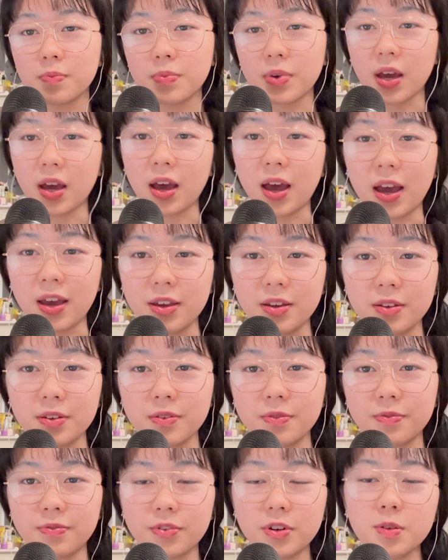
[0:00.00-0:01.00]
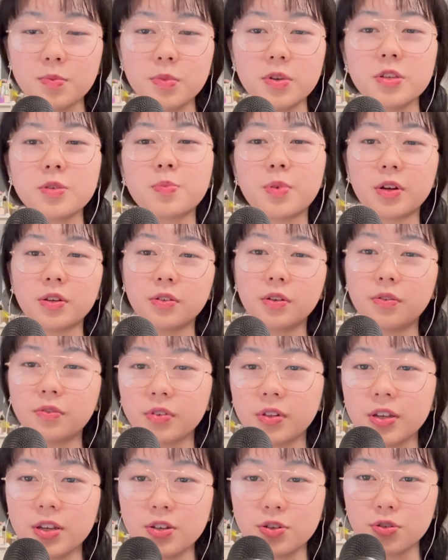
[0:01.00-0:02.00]
but I for the most part don't
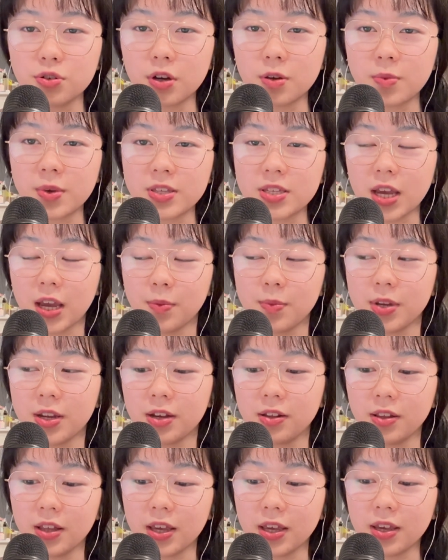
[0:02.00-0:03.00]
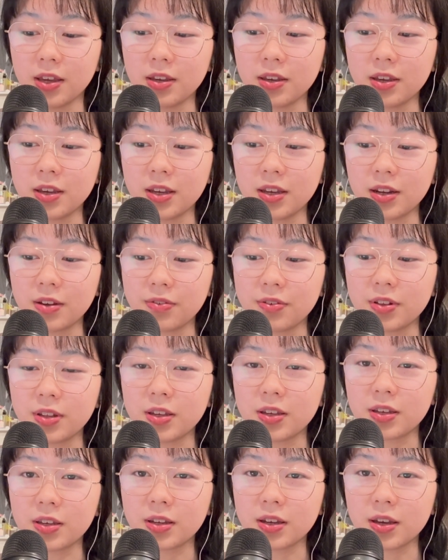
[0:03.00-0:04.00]
really enjoy my time in LA and I feel
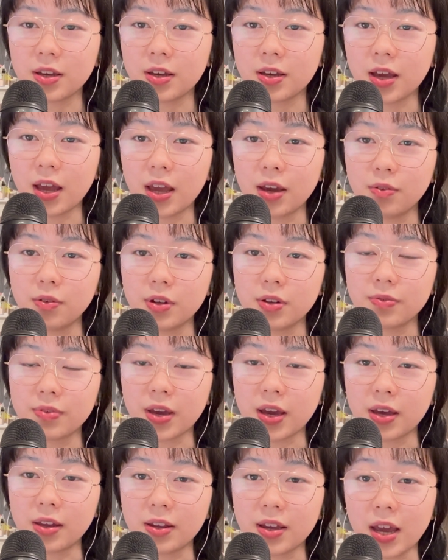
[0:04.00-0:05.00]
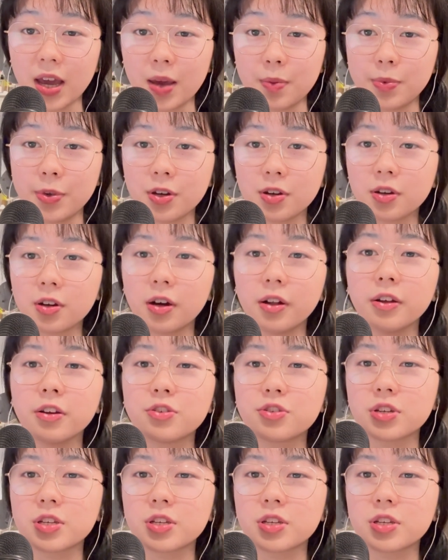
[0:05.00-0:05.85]
like I would have had a happier college